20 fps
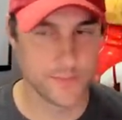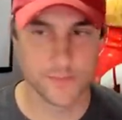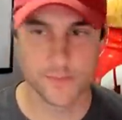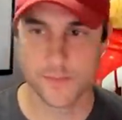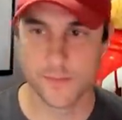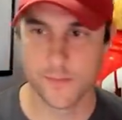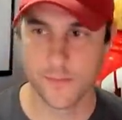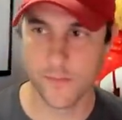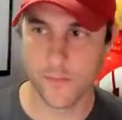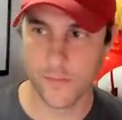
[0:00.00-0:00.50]

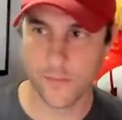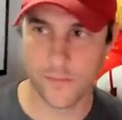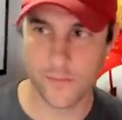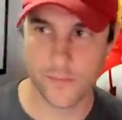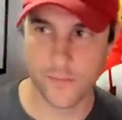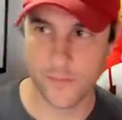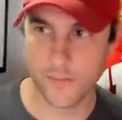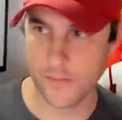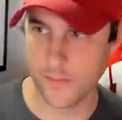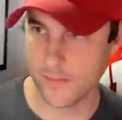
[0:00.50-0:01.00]

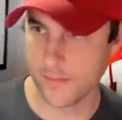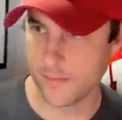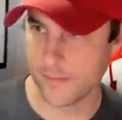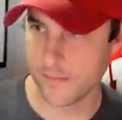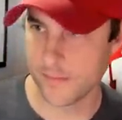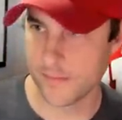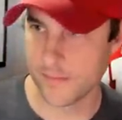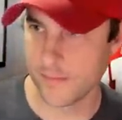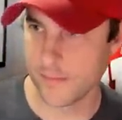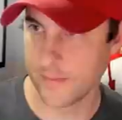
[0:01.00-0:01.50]

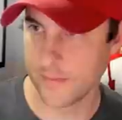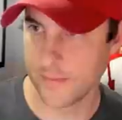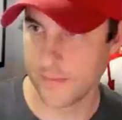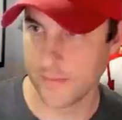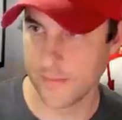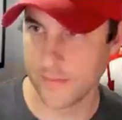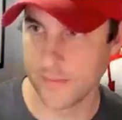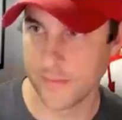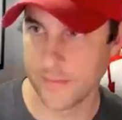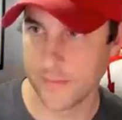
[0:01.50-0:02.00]

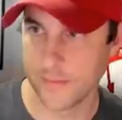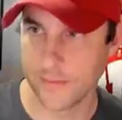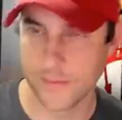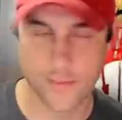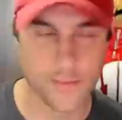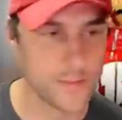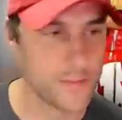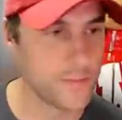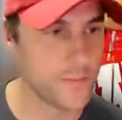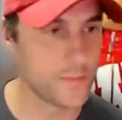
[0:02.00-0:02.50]

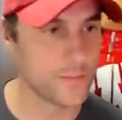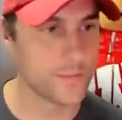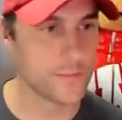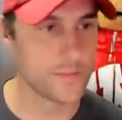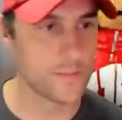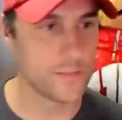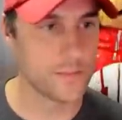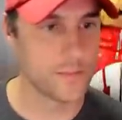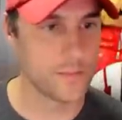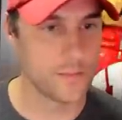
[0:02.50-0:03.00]

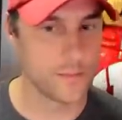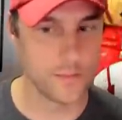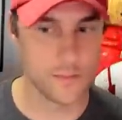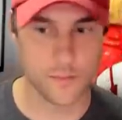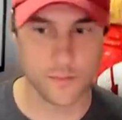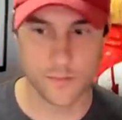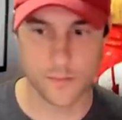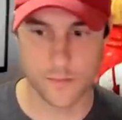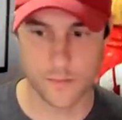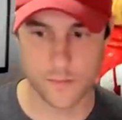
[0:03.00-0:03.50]

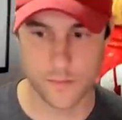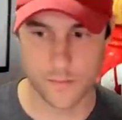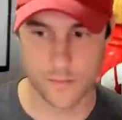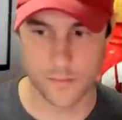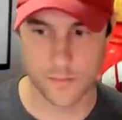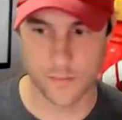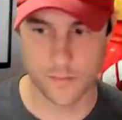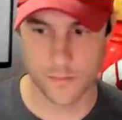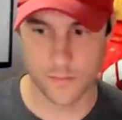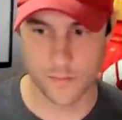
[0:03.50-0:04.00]

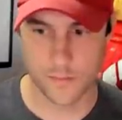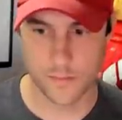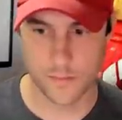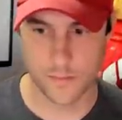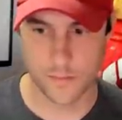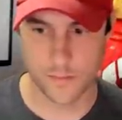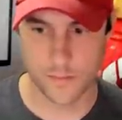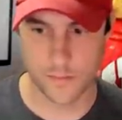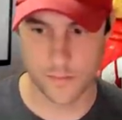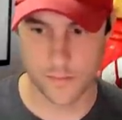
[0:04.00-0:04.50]

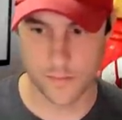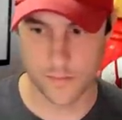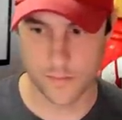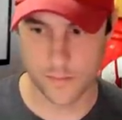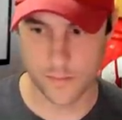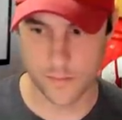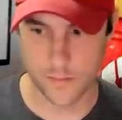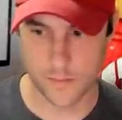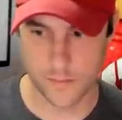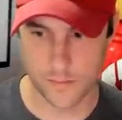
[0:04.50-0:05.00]

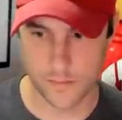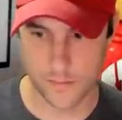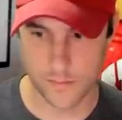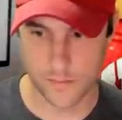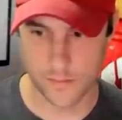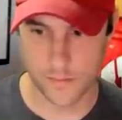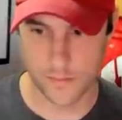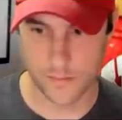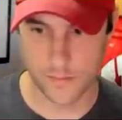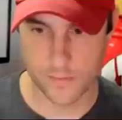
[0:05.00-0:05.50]

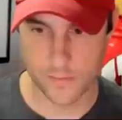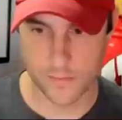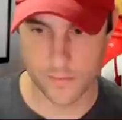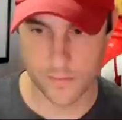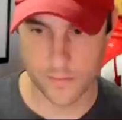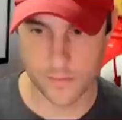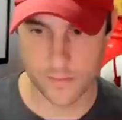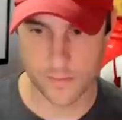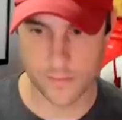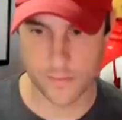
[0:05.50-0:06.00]

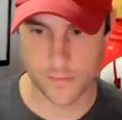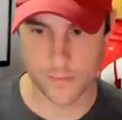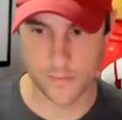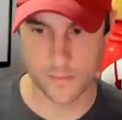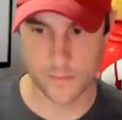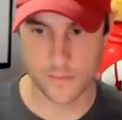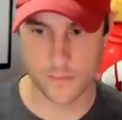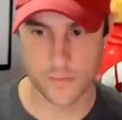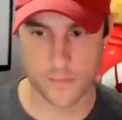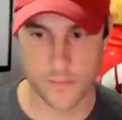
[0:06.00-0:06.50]

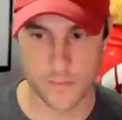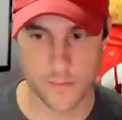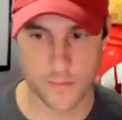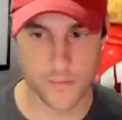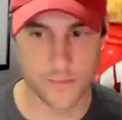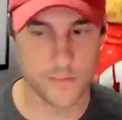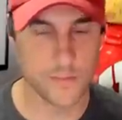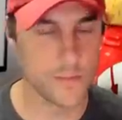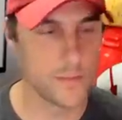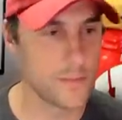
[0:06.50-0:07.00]

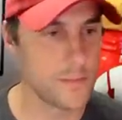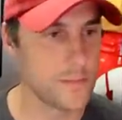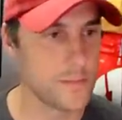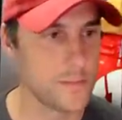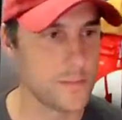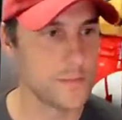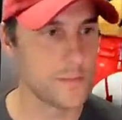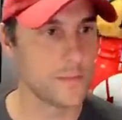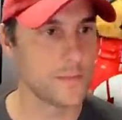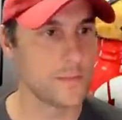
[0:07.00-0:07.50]

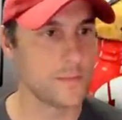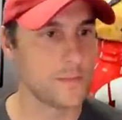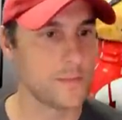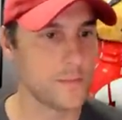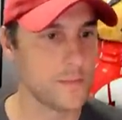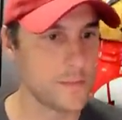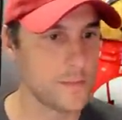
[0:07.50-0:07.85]
This person isn't speaking.